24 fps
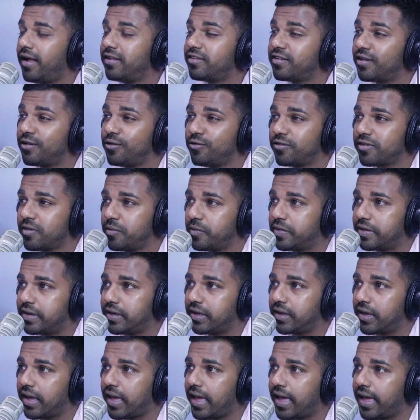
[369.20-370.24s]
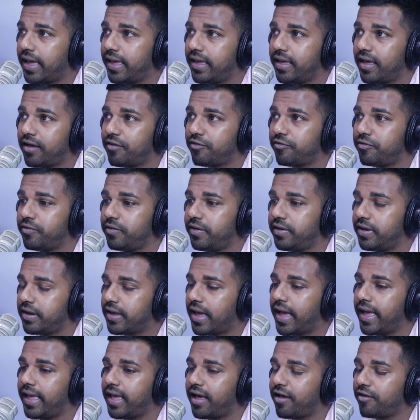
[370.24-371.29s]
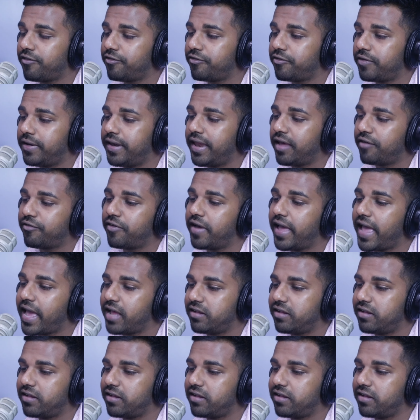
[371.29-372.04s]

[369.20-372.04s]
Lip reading: I'll tell you something. I have never